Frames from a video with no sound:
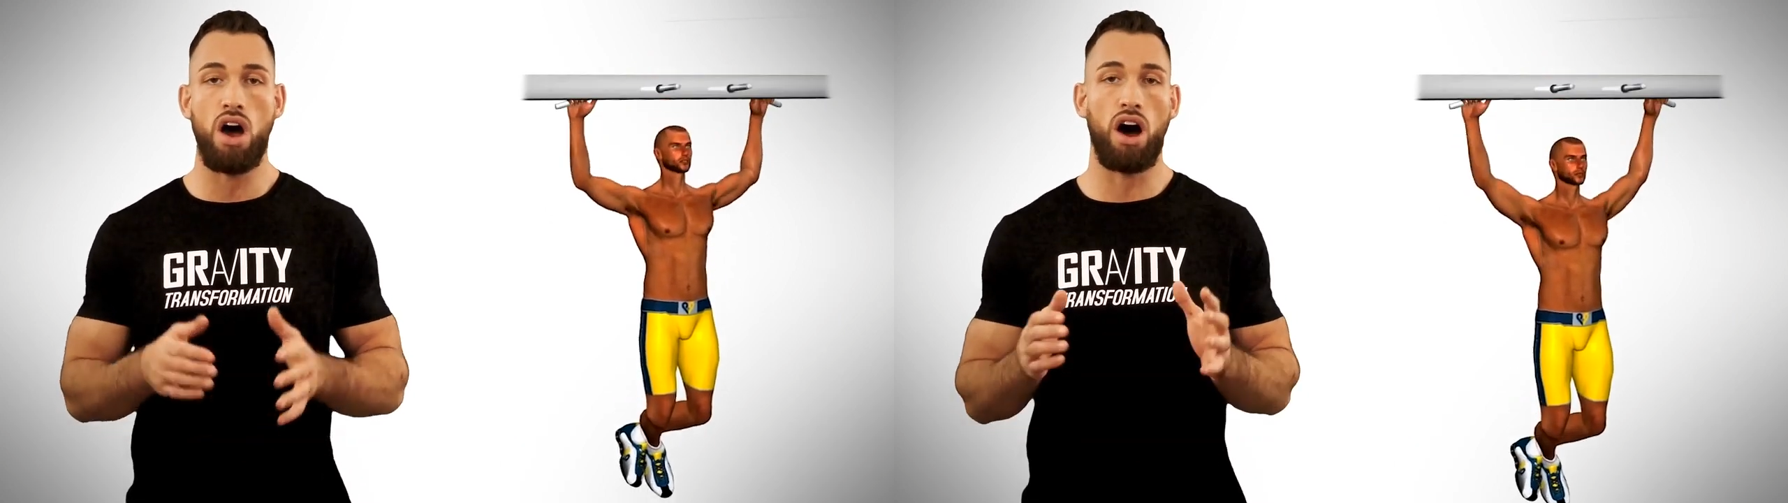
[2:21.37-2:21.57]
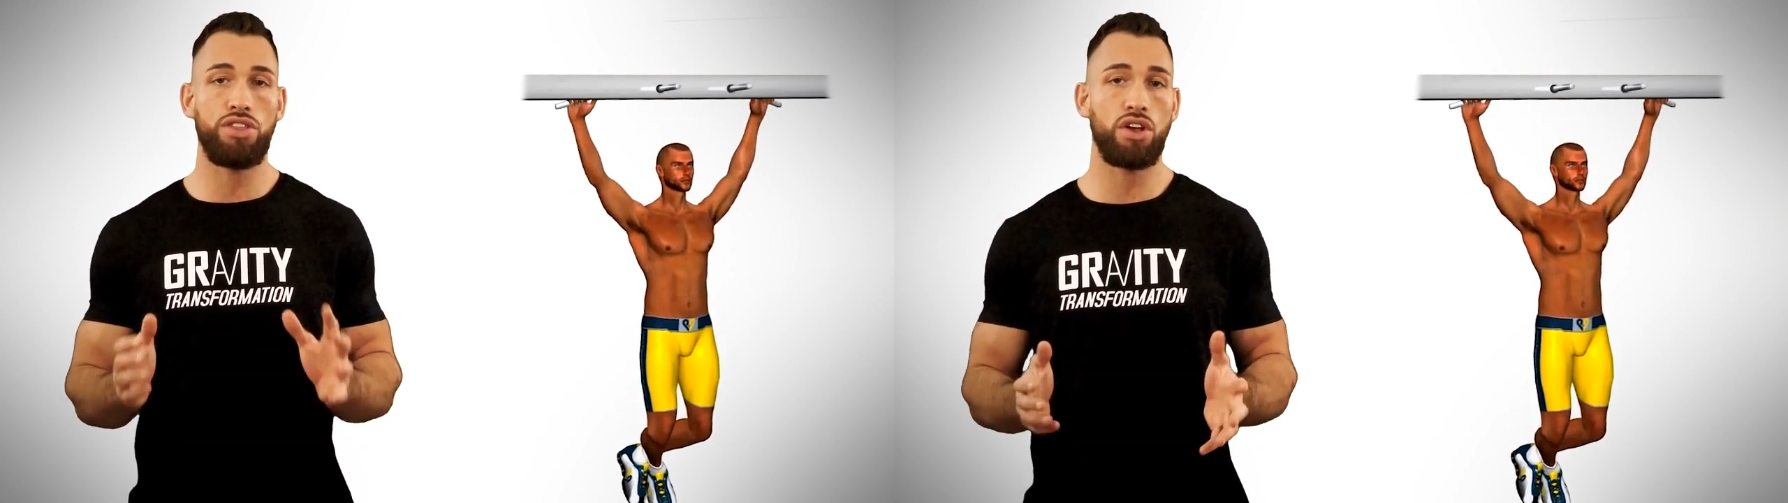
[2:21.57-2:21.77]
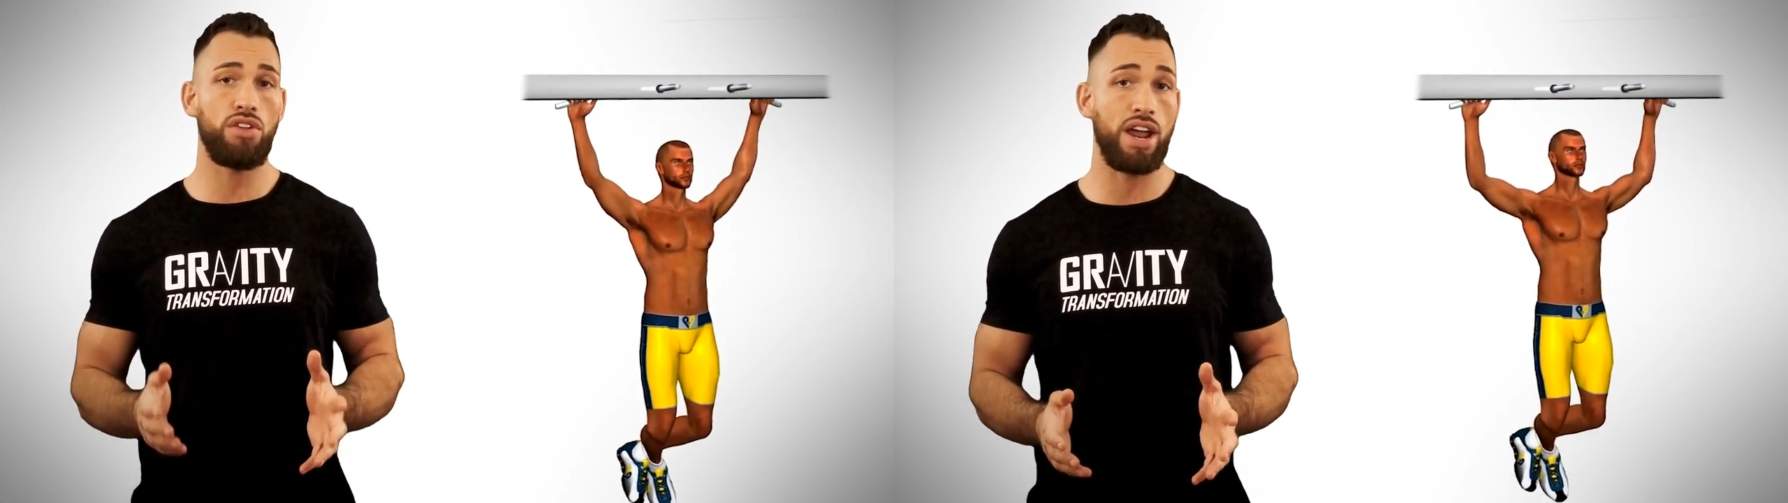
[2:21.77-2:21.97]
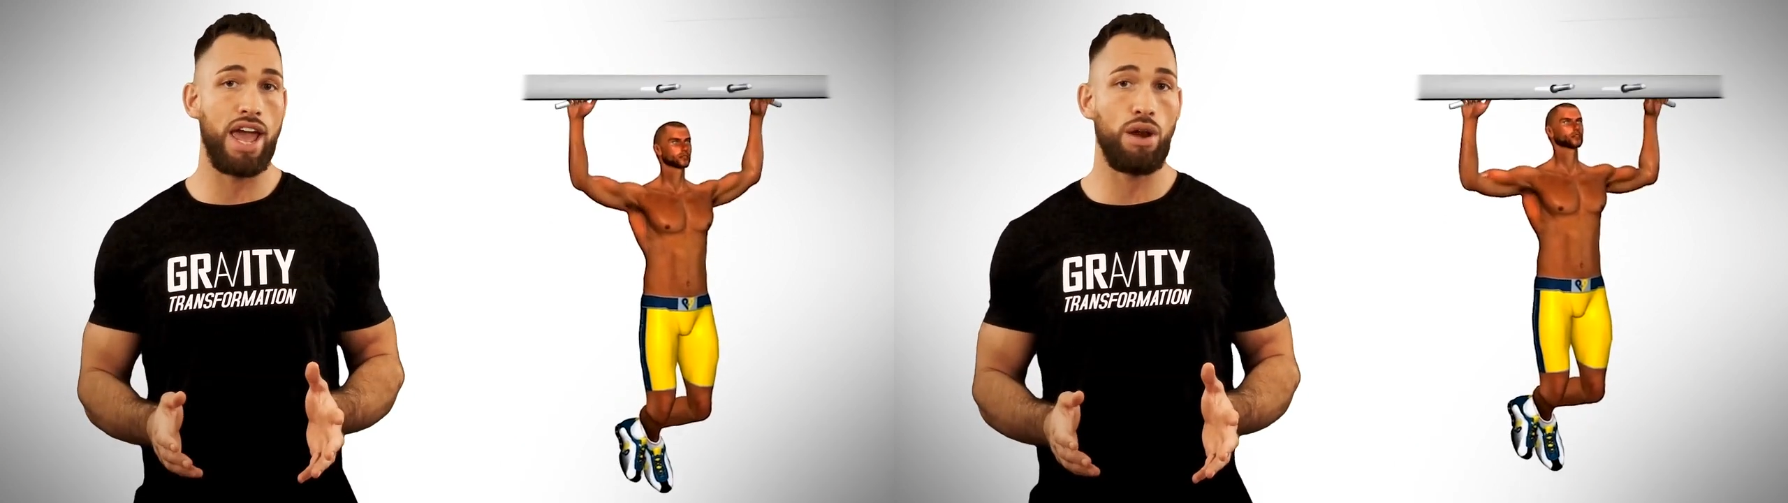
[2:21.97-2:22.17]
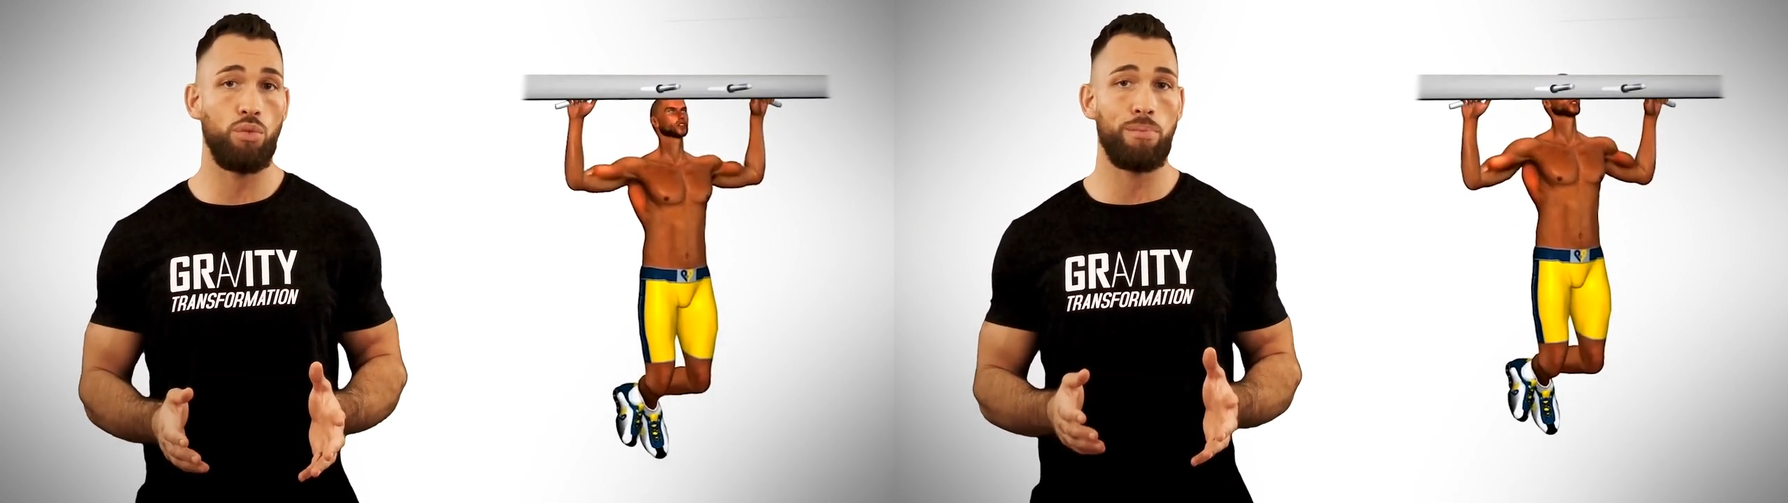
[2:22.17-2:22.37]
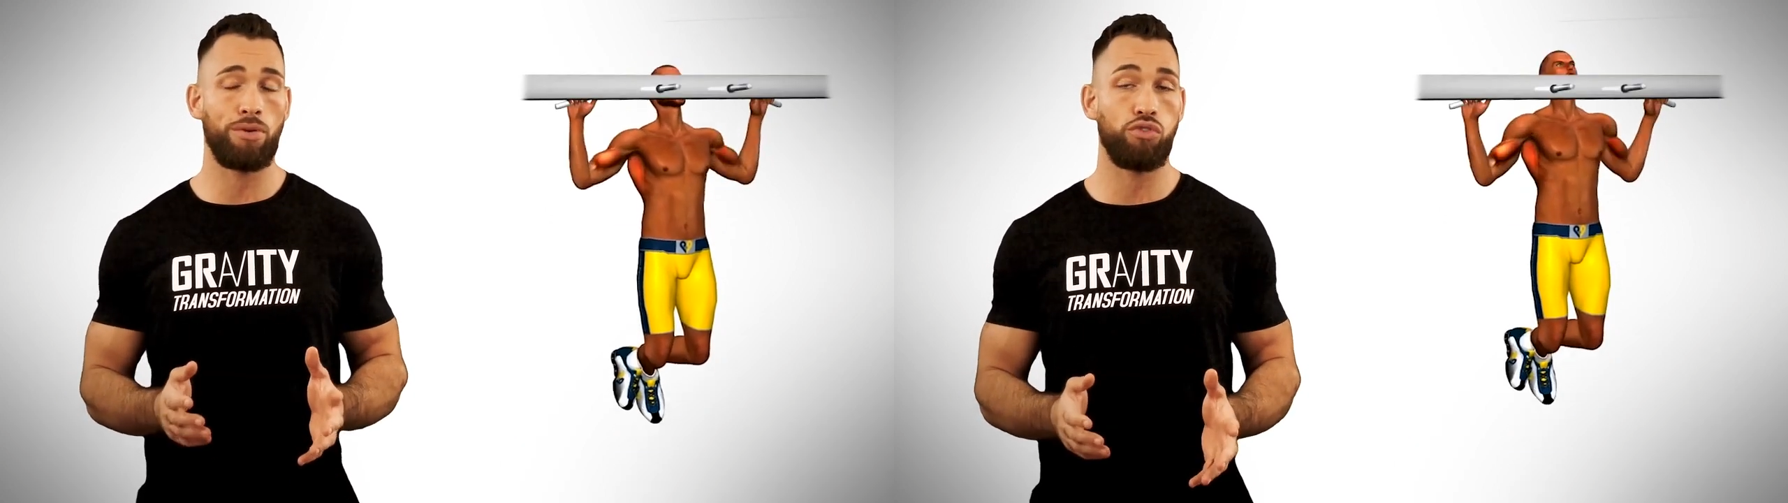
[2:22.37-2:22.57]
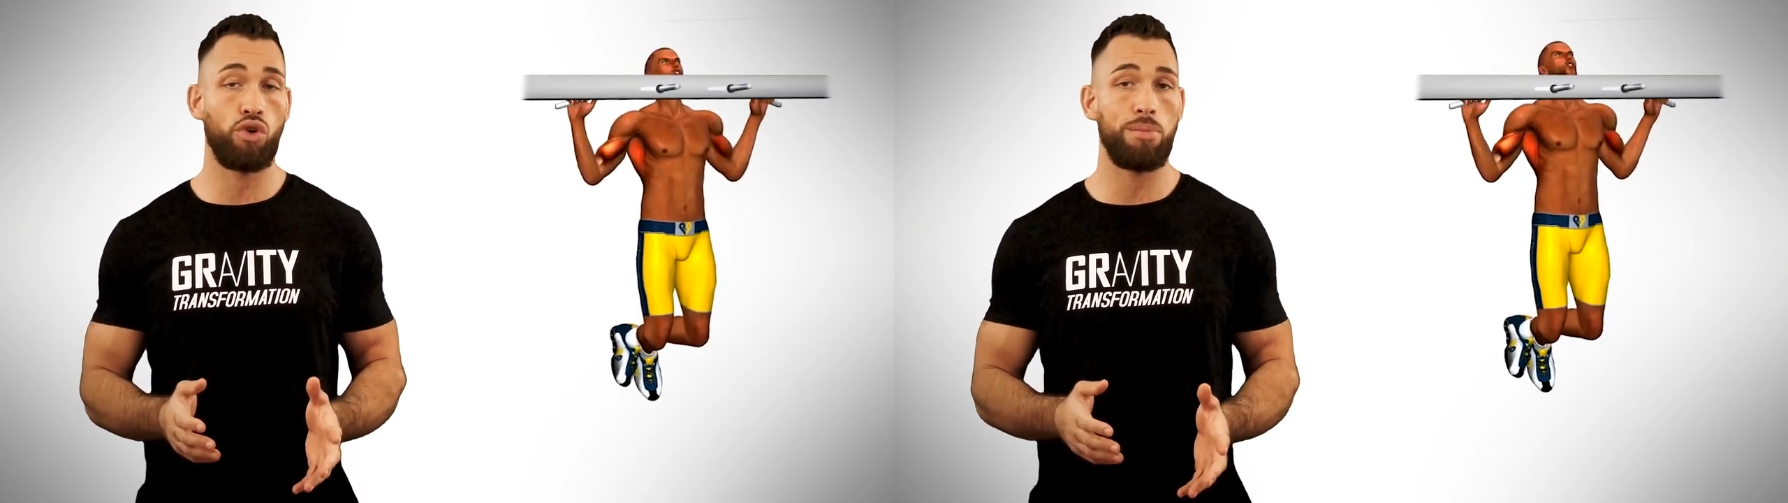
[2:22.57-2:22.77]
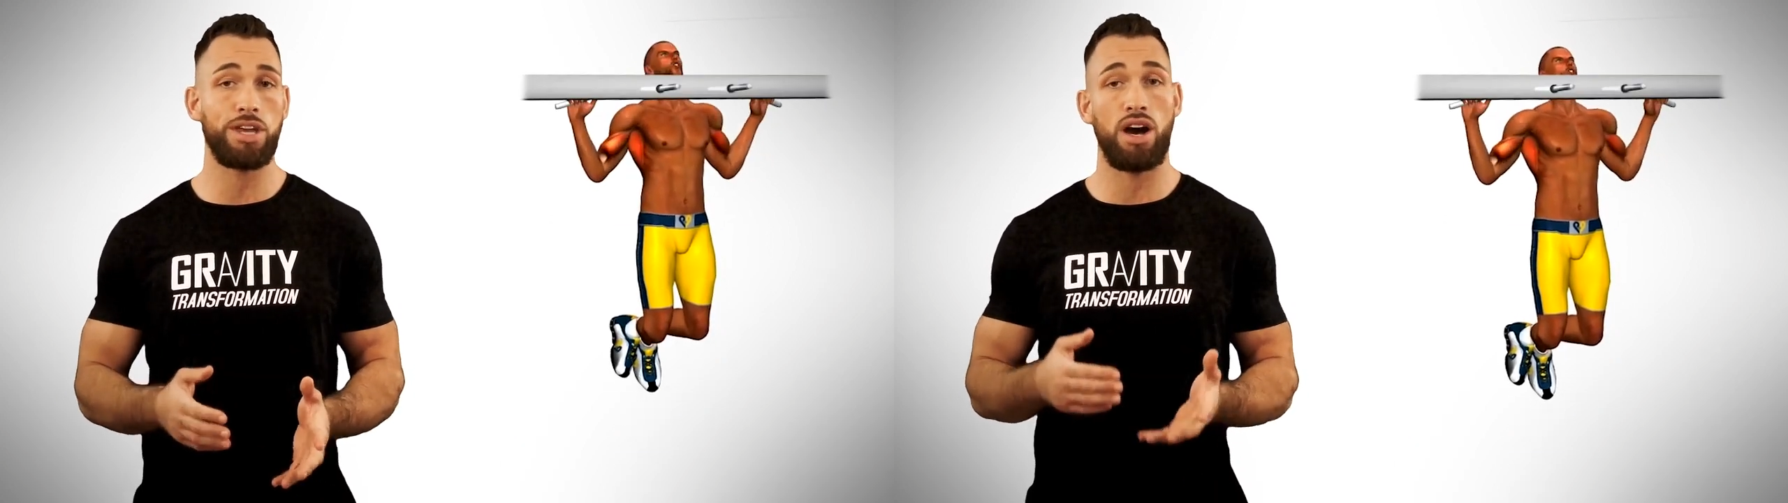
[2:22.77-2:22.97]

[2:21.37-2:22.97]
On the other hand, when performing